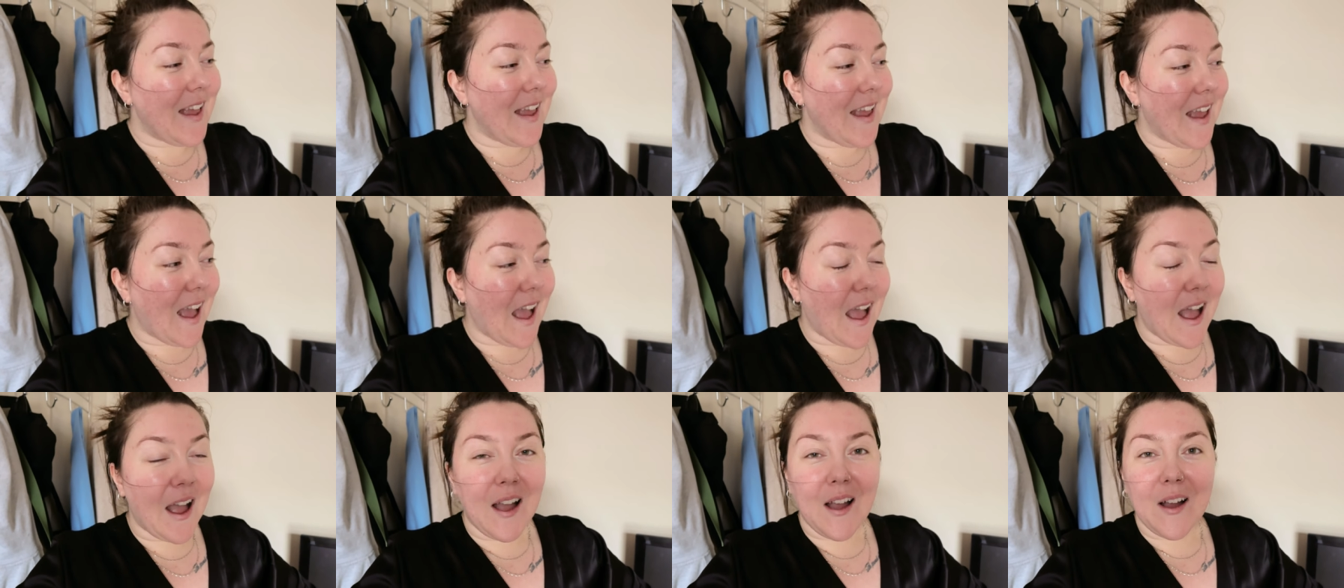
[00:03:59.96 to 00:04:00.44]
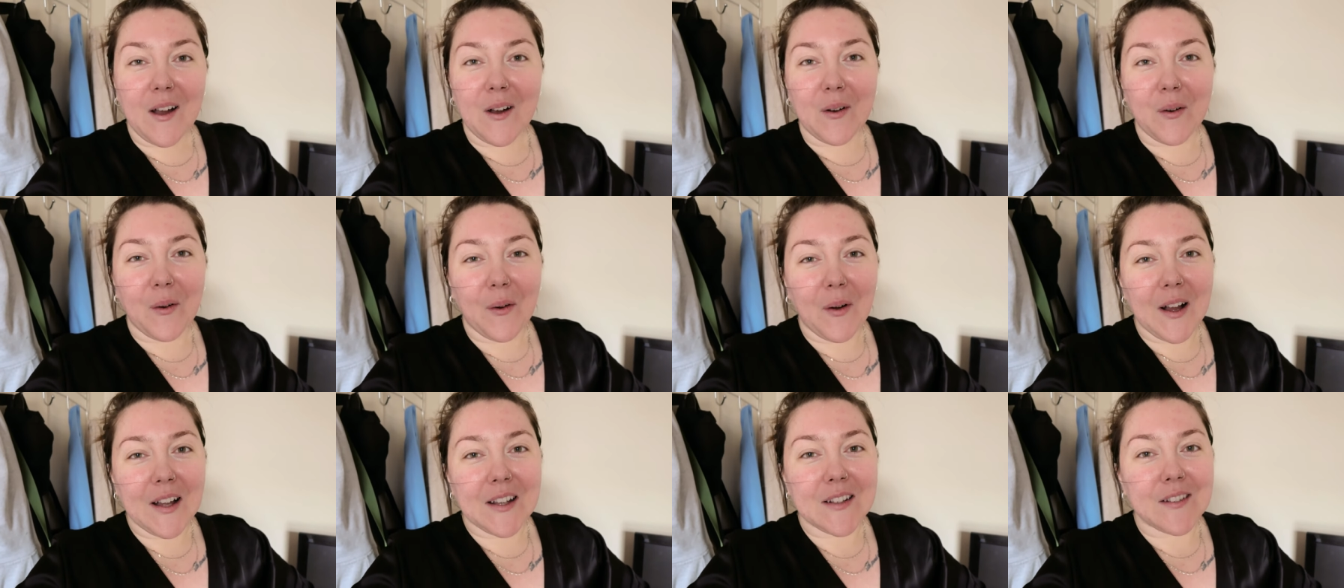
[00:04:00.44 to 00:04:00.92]

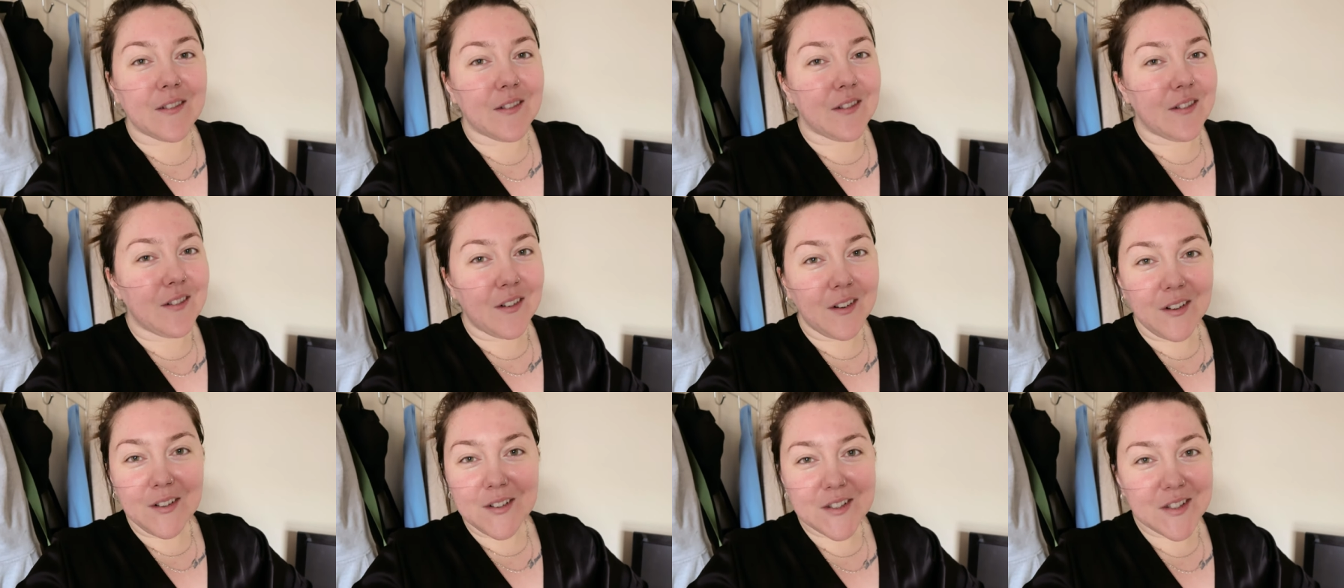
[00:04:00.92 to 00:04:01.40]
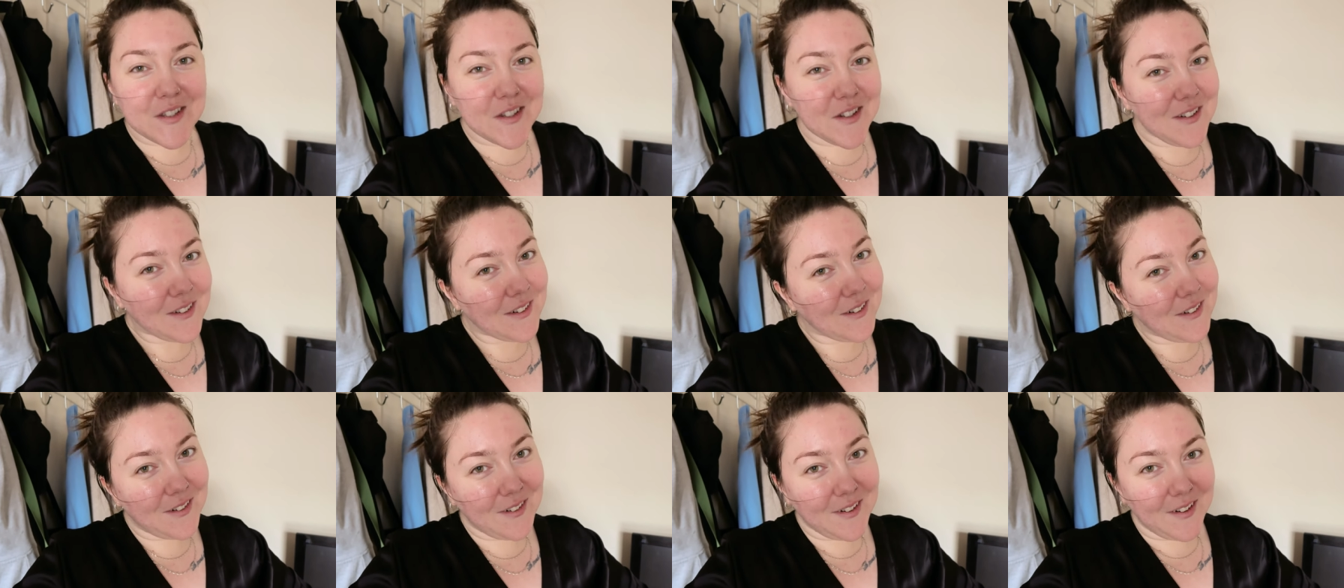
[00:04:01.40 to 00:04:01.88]
how
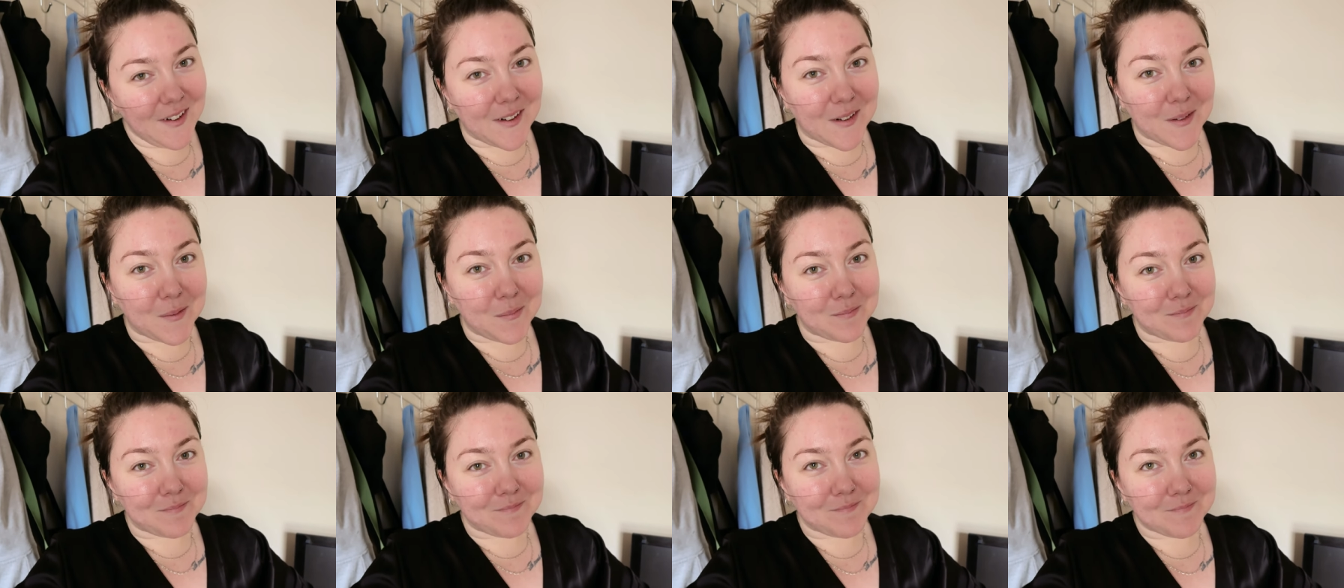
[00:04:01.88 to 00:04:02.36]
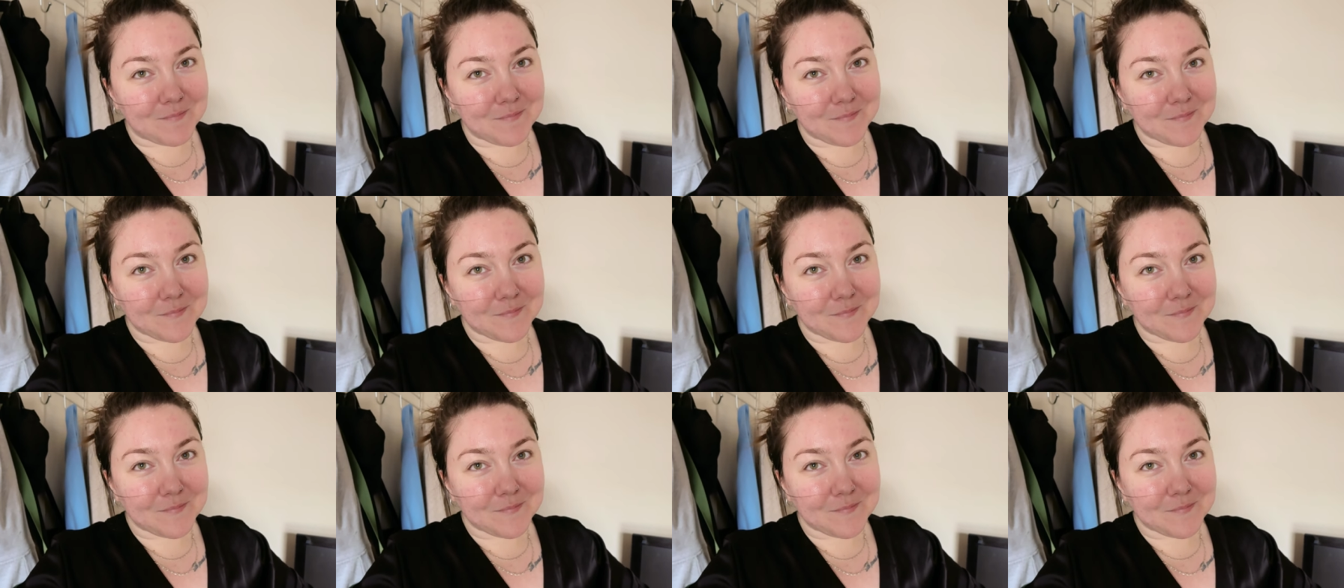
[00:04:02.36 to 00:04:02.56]
nasty I am.